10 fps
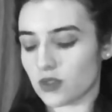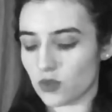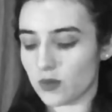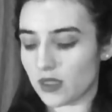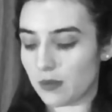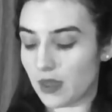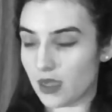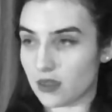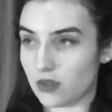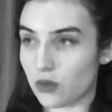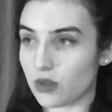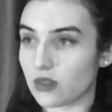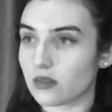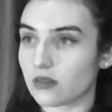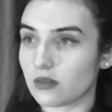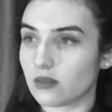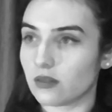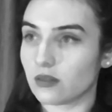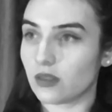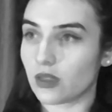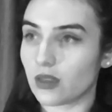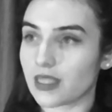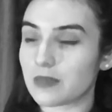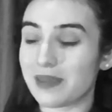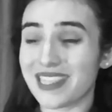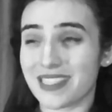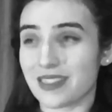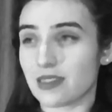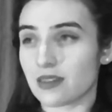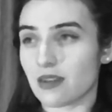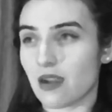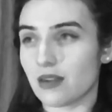Assuming that behind the door there are explicit,